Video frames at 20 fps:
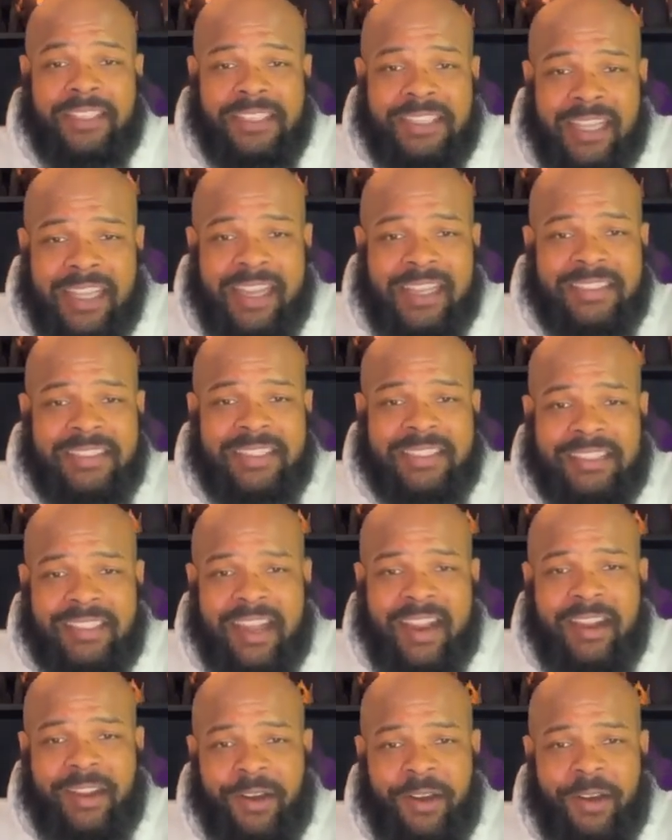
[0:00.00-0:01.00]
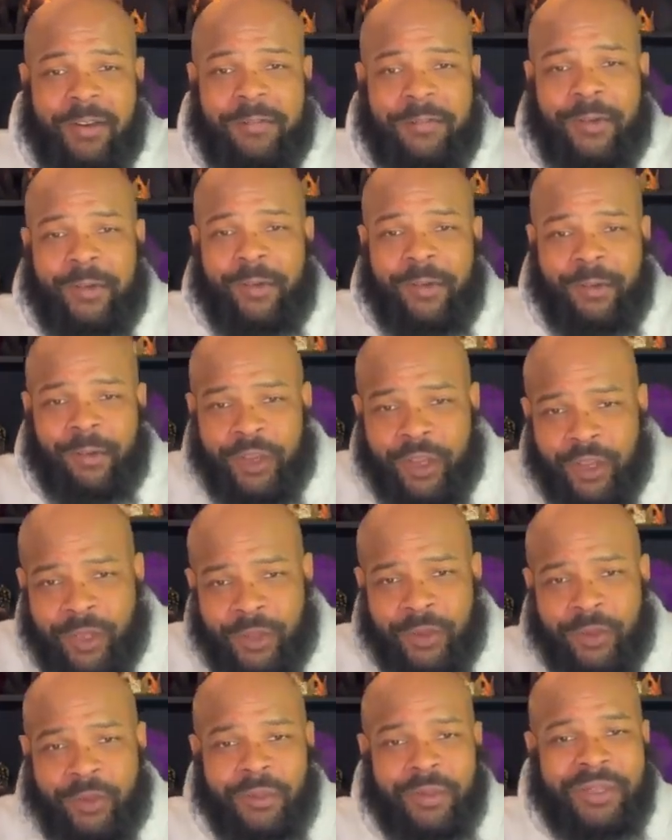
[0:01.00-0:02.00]
a chance to start over or
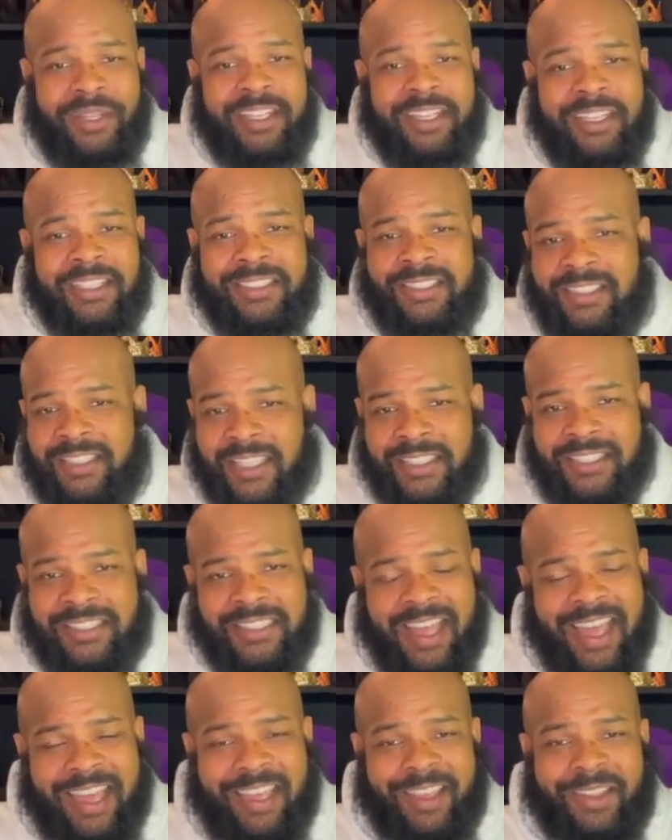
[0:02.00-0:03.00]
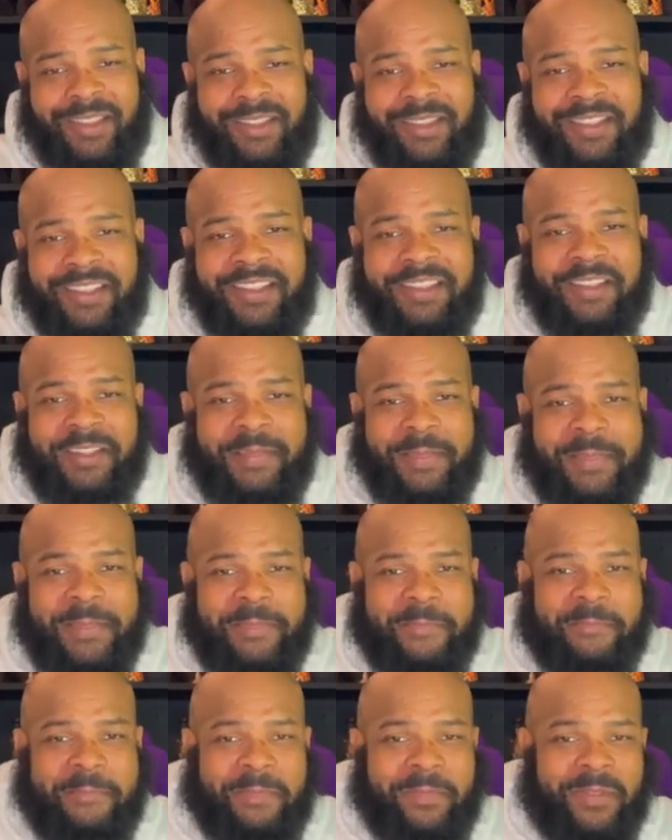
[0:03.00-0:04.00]
new. Just like
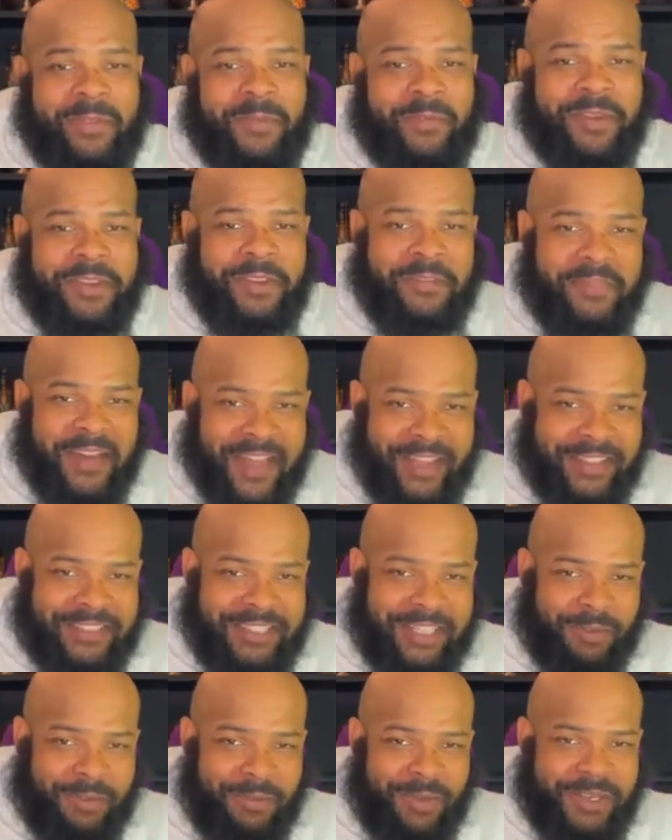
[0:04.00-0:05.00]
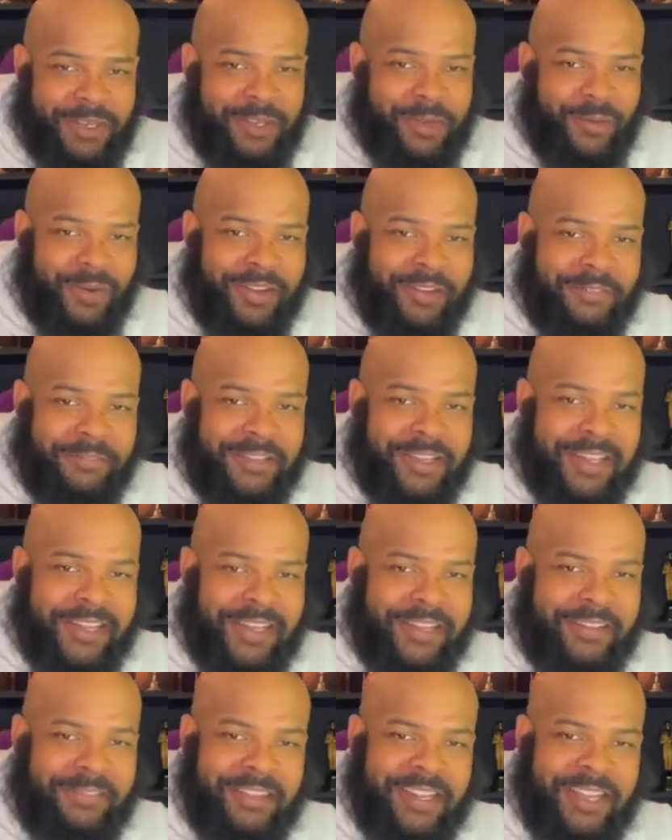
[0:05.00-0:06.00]
when you volunteer with New World
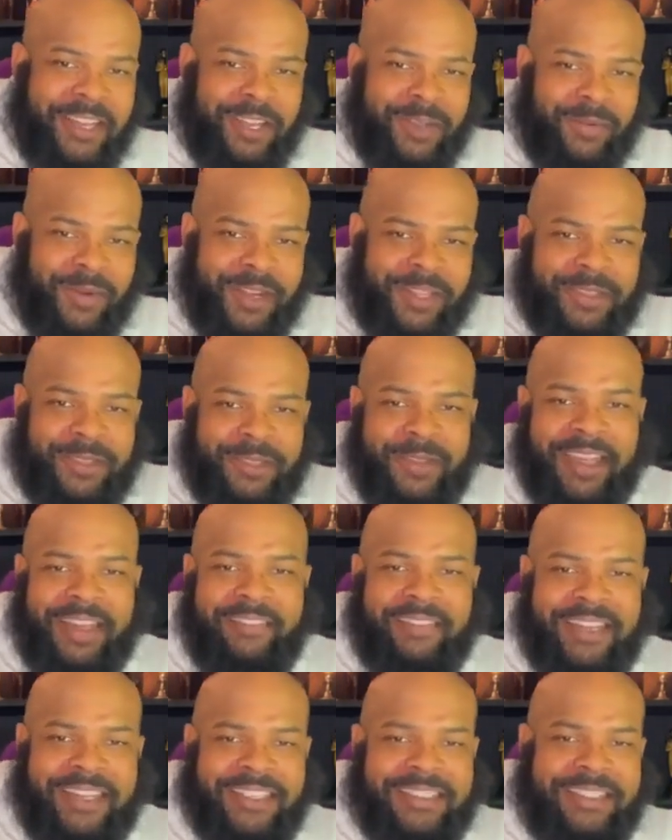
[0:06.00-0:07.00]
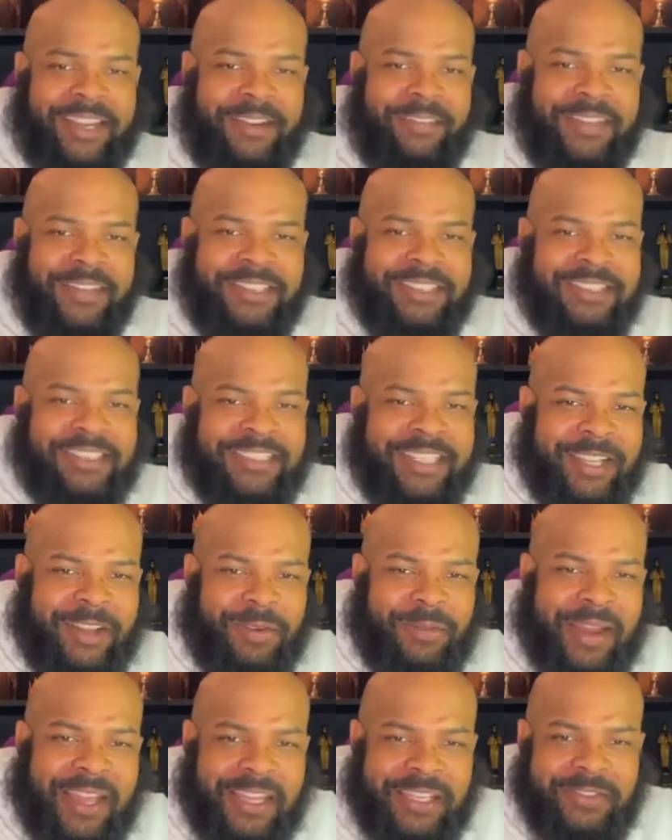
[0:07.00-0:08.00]
Flood, flooding the world through giving and service, a
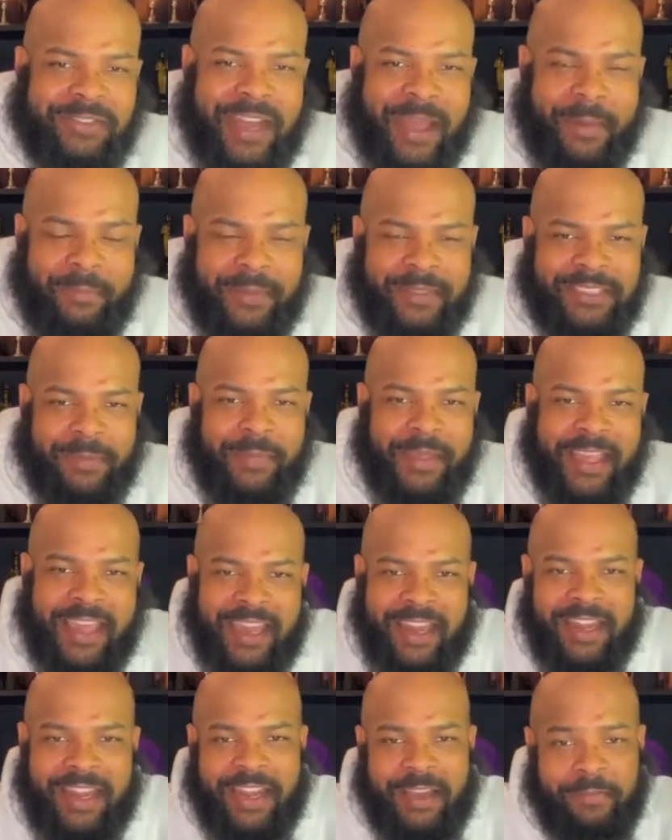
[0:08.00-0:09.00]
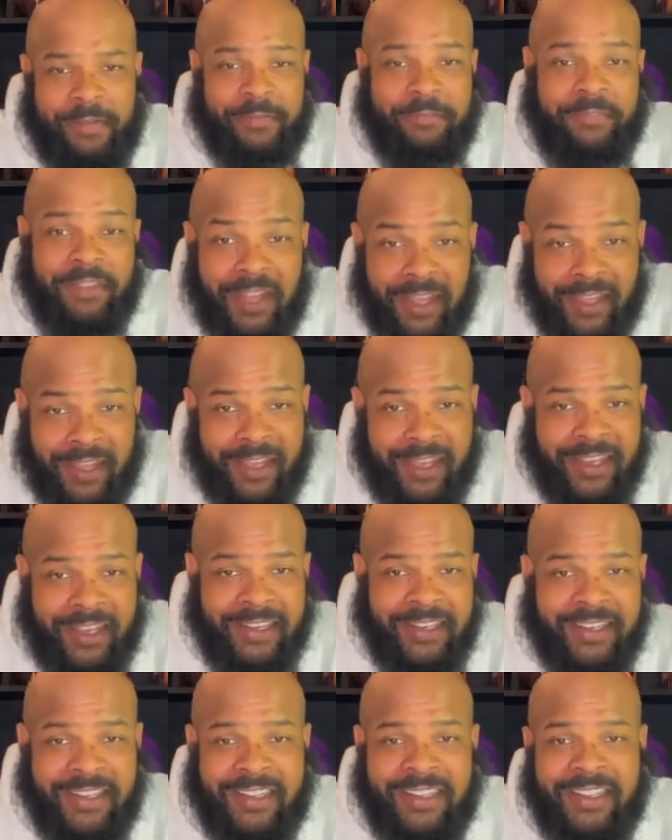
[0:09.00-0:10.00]
single raindrop is the beginning of a flood,
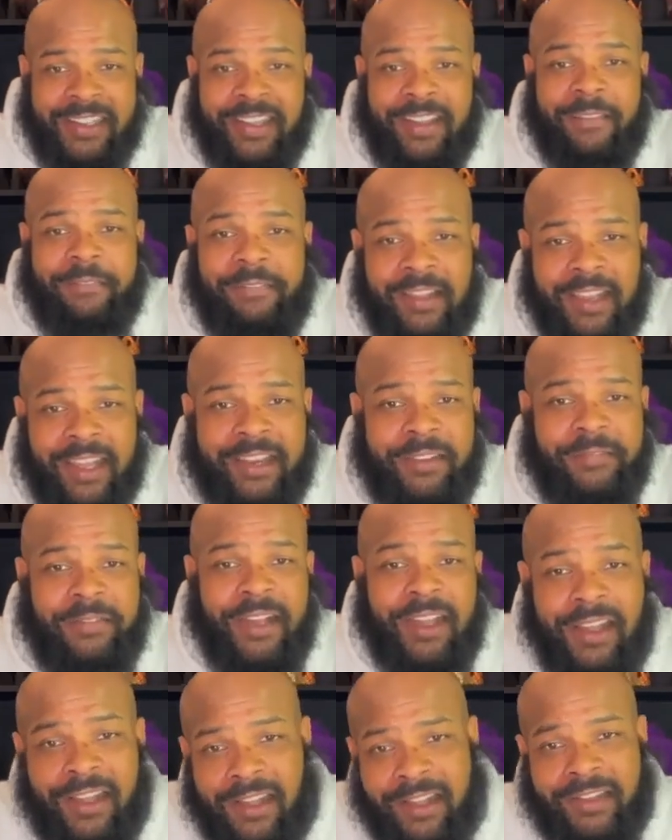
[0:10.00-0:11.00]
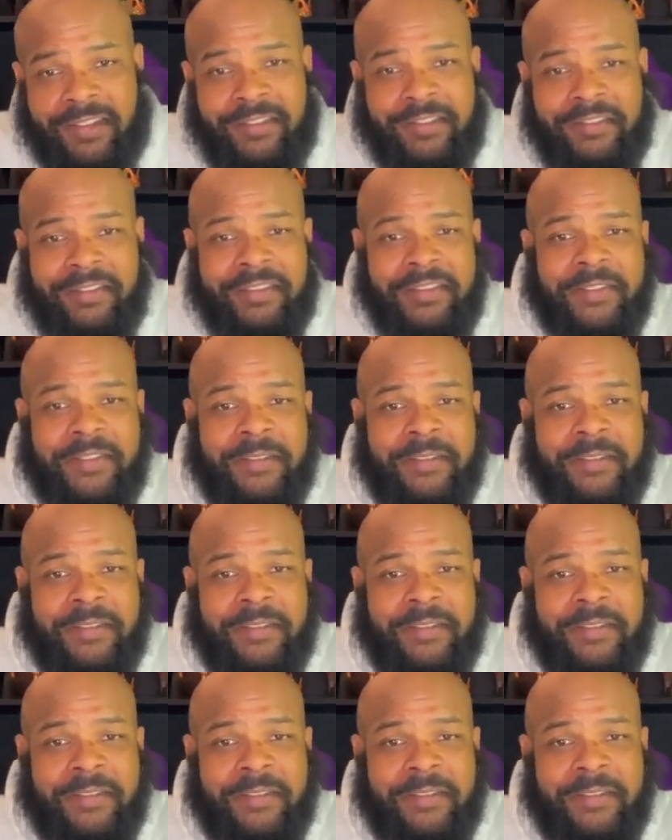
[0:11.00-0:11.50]
a flood of love.